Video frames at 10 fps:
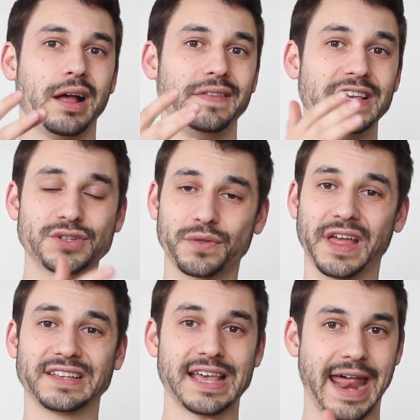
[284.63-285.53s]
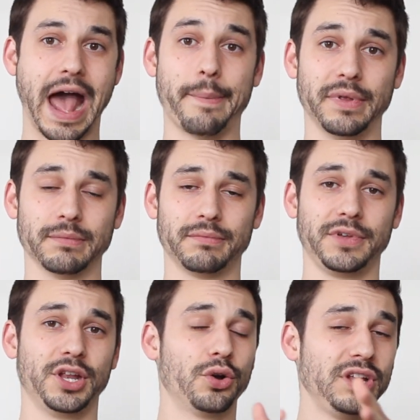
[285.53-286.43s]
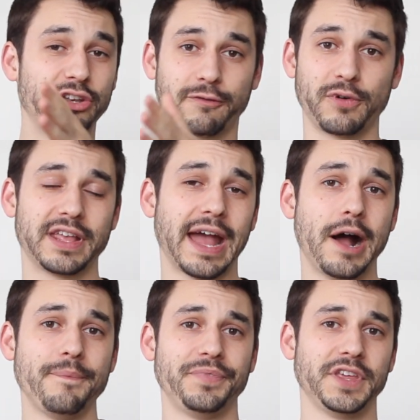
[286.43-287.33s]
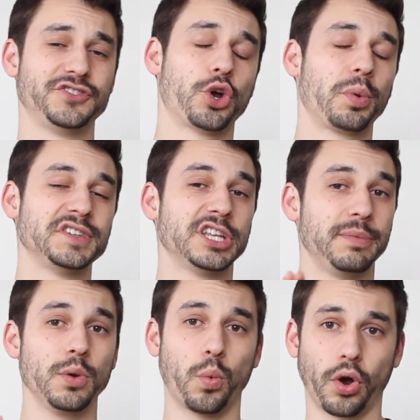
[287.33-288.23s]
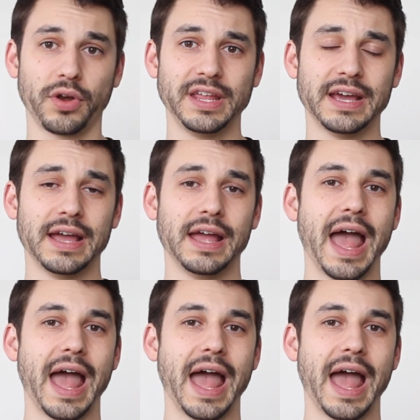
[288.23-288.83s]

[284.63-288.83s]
These are things that happen. You don't need to freak out. There's no reason to be worried.